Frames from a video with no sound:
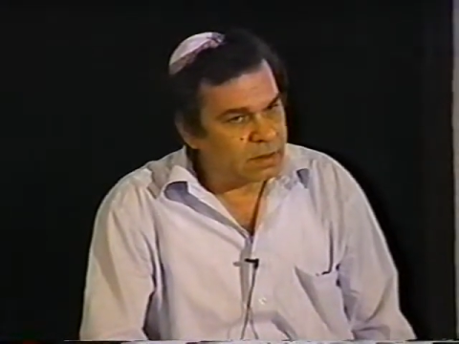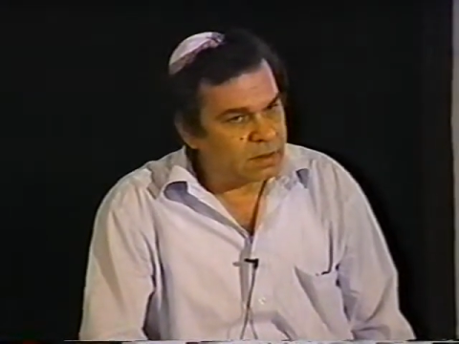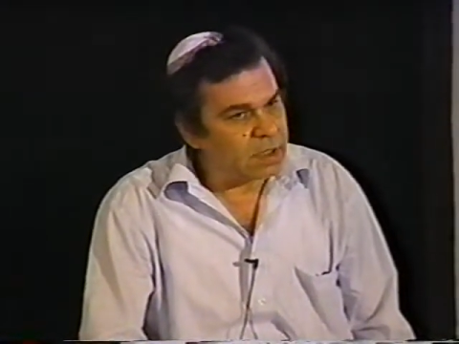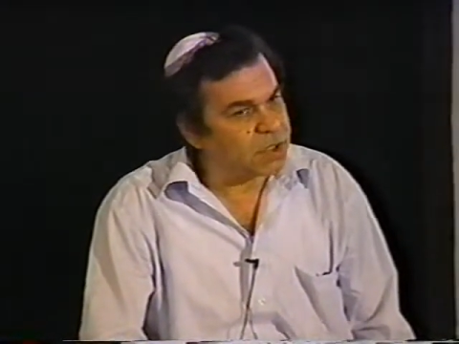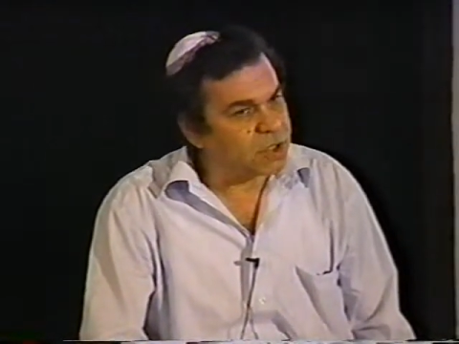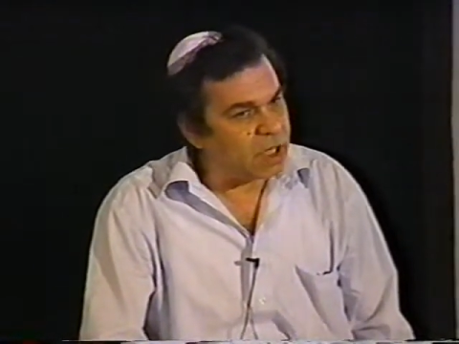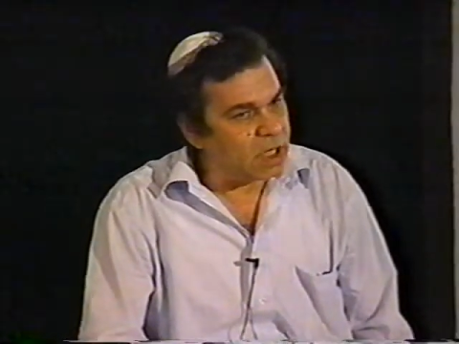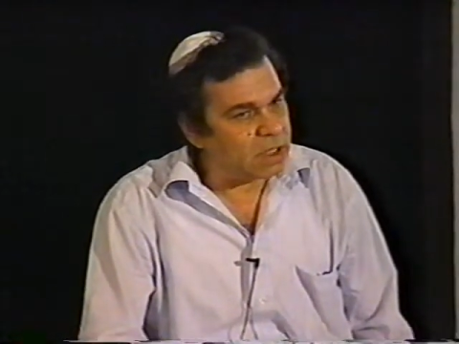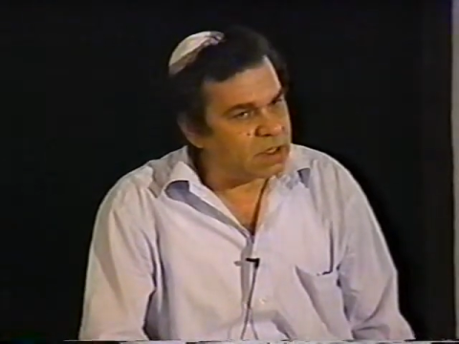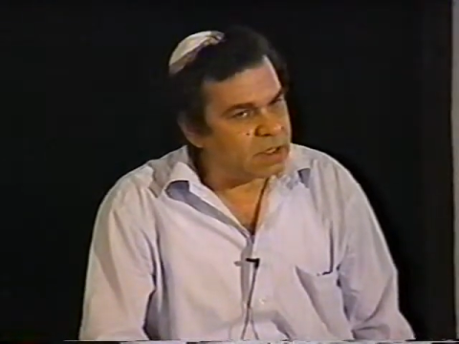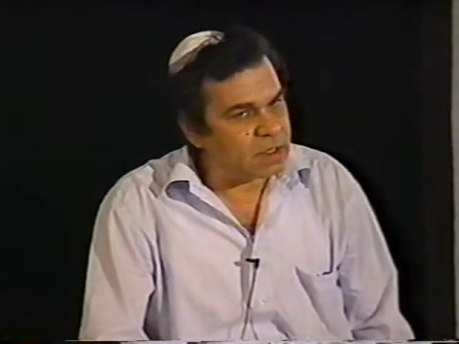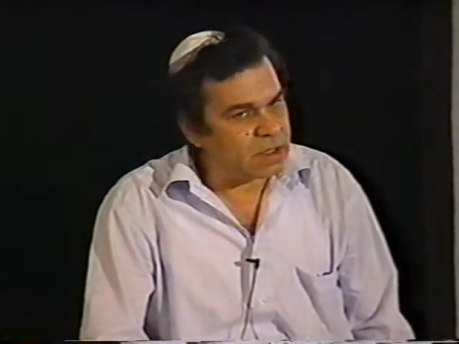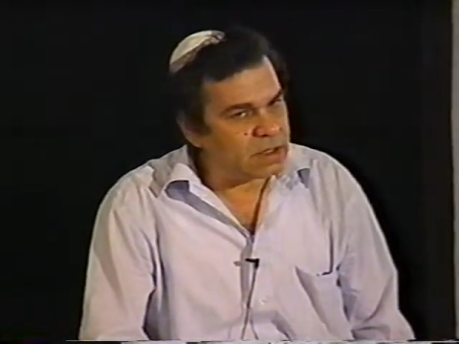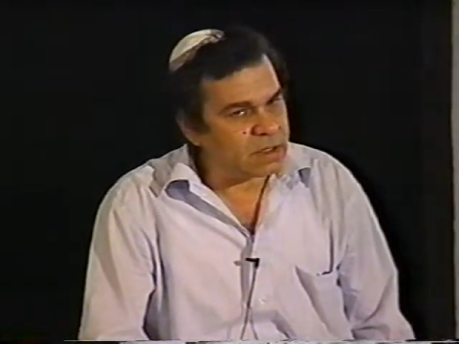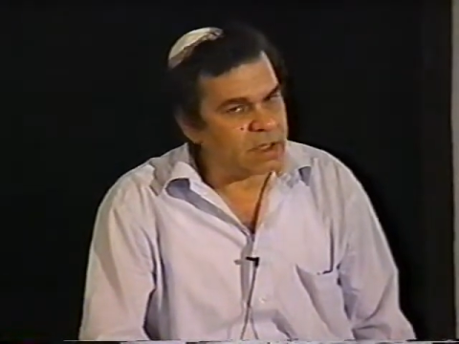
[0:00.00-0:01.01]
The chance
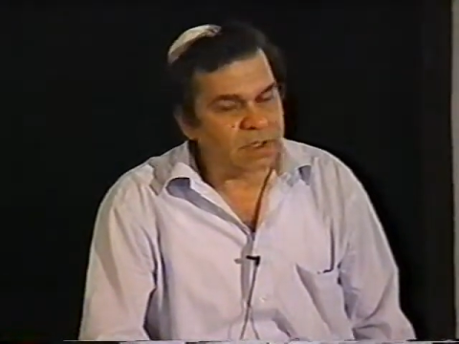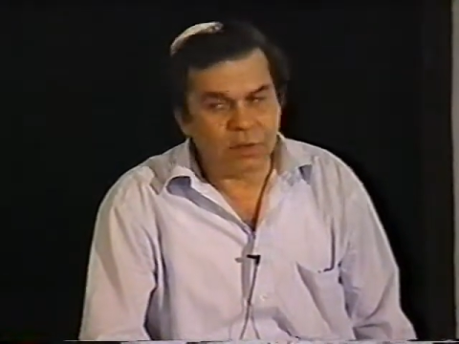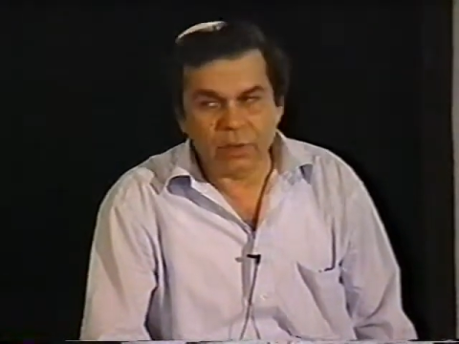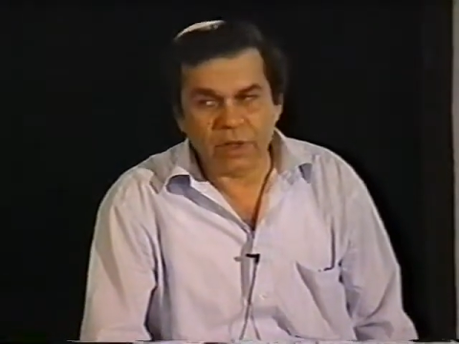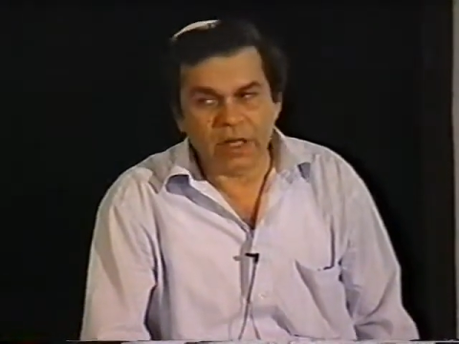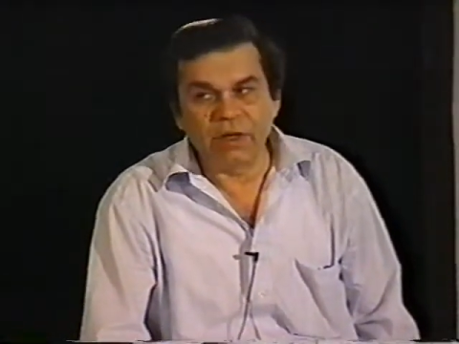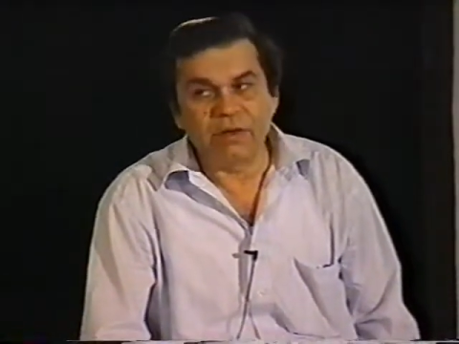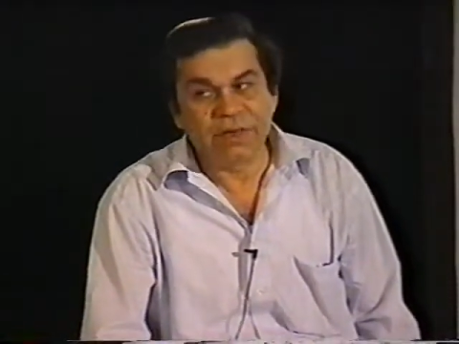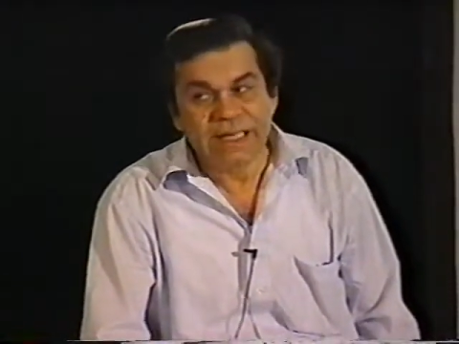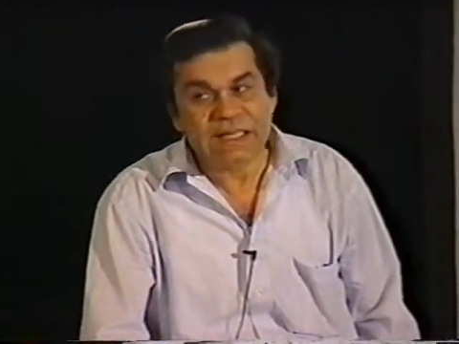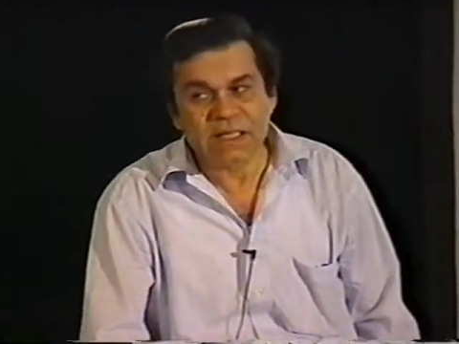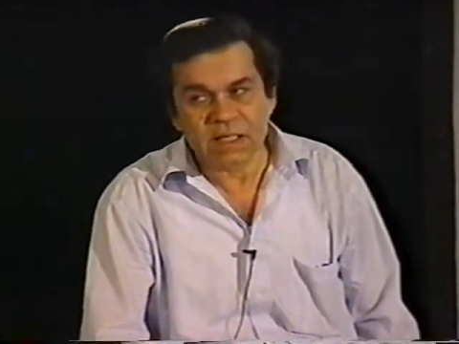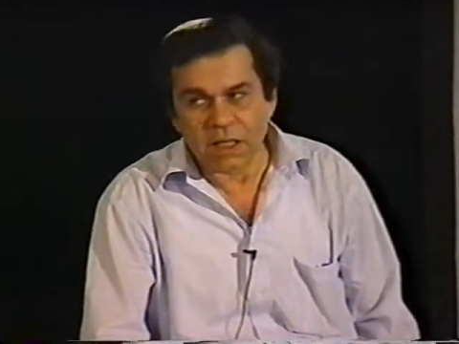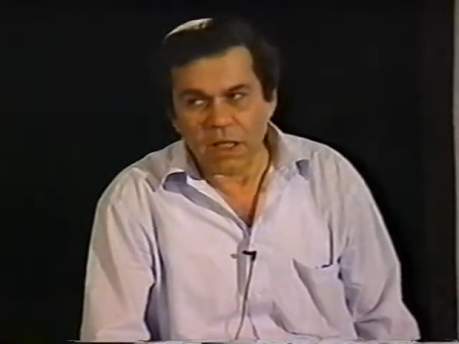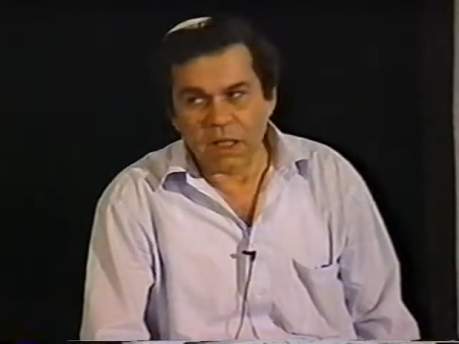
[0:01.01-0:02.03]
that you can
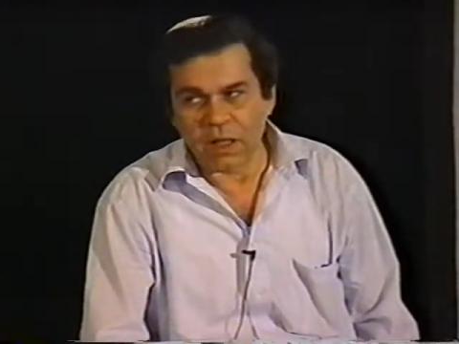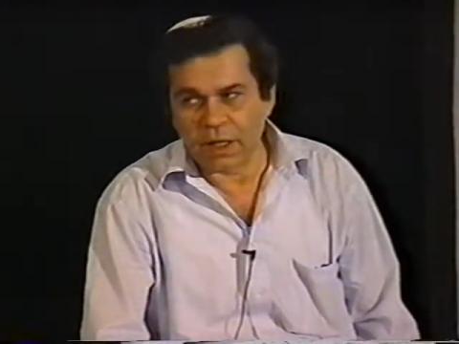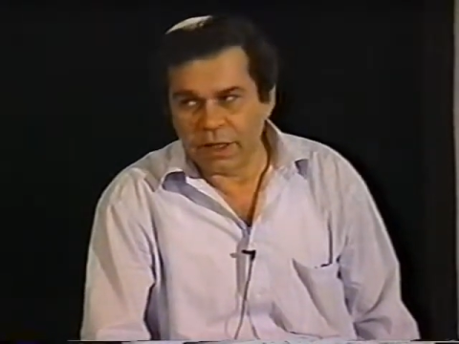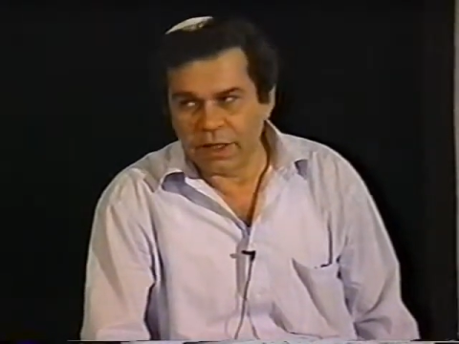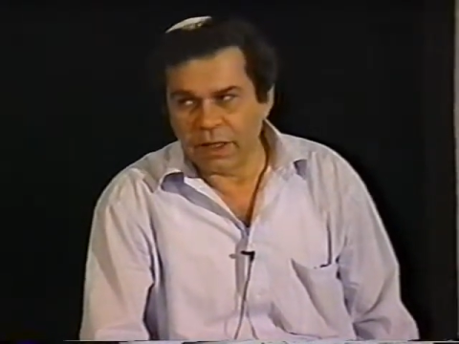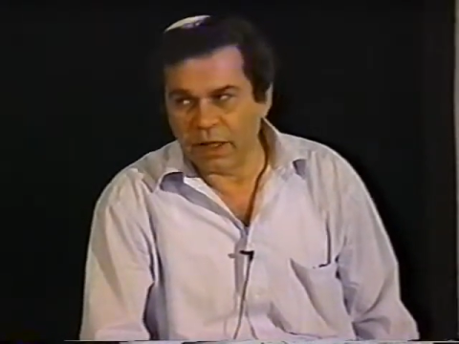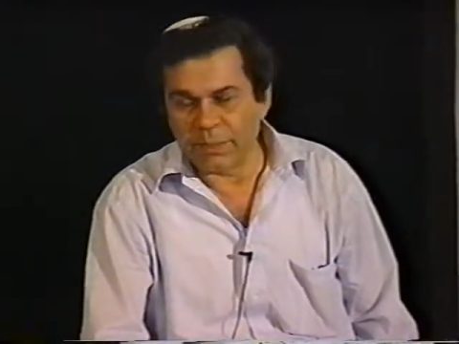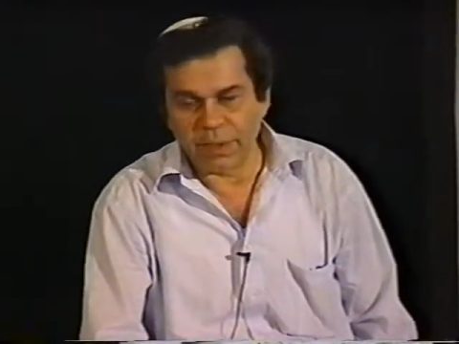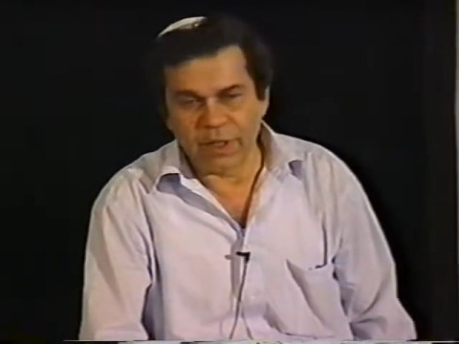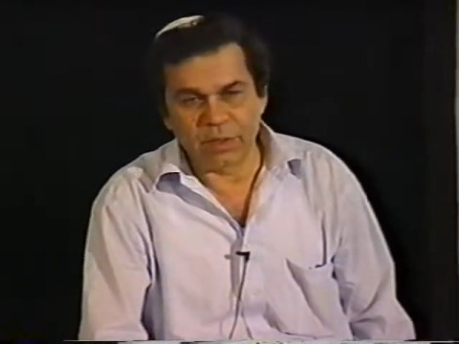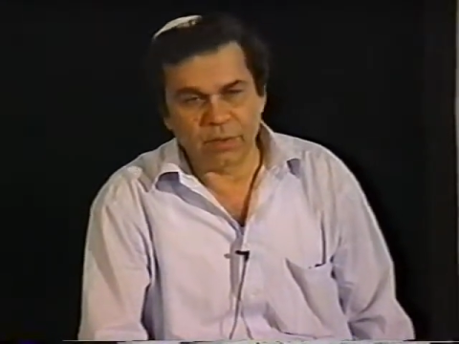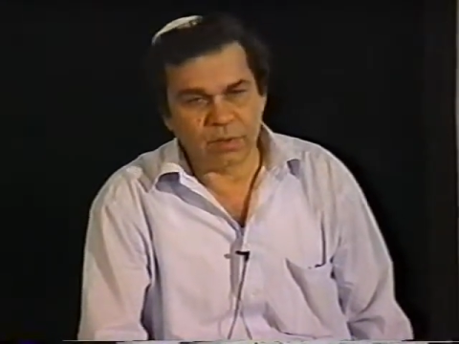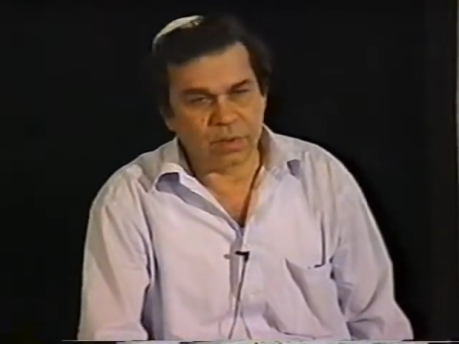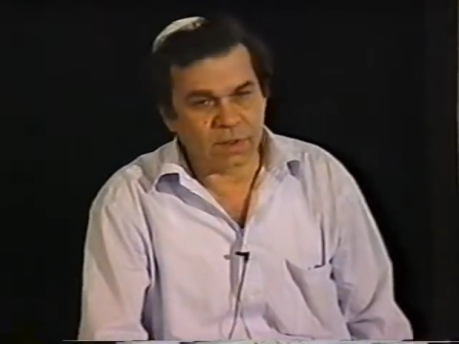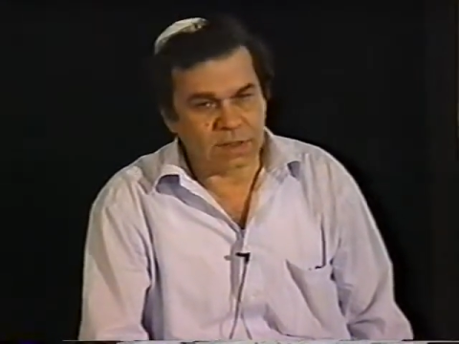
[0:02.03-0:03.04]
resell an ERP
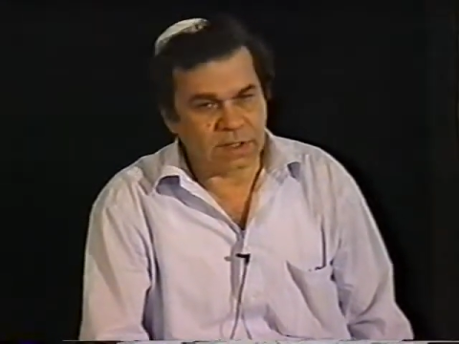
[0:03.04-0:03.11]
to